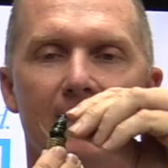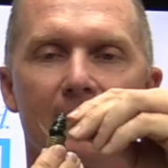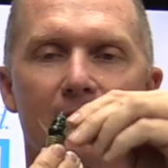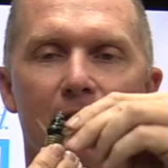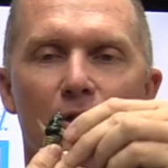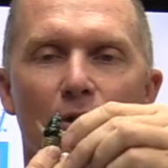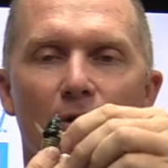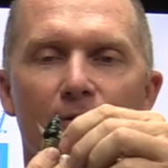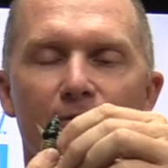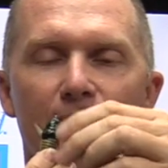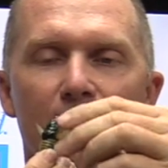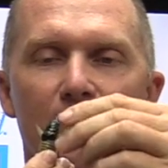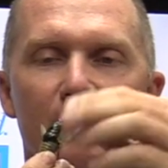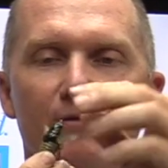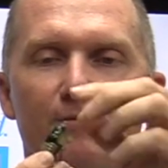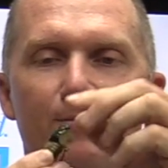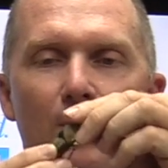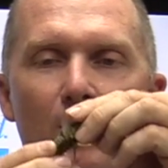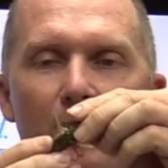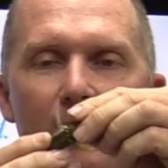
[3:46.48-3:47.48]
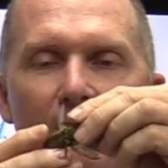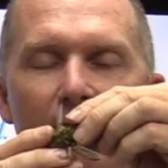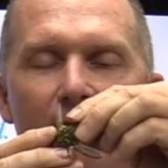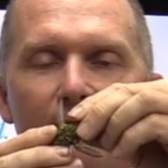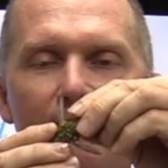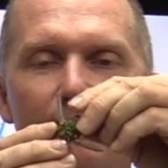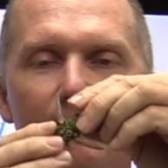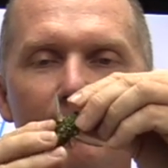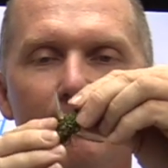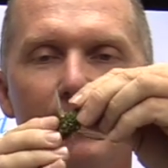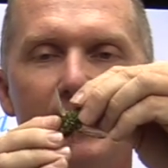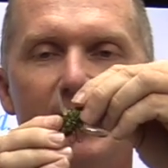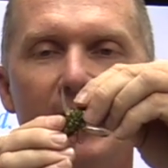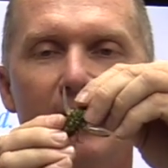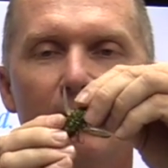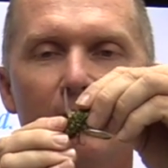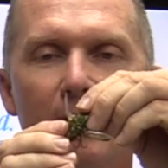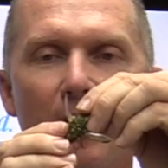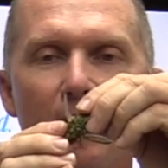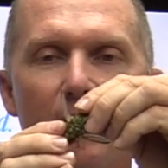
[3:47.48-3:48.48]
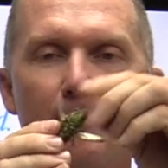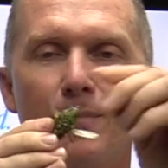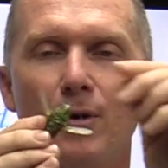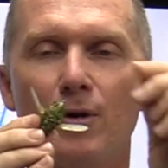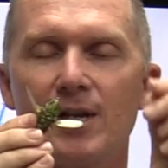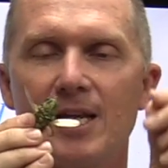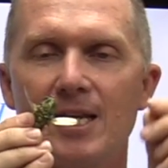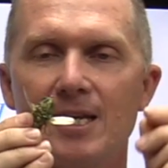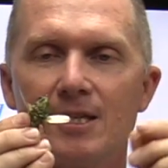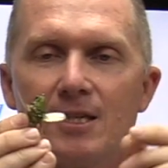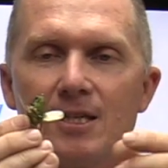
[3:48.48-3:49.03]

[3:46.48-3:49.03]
softness of material that the body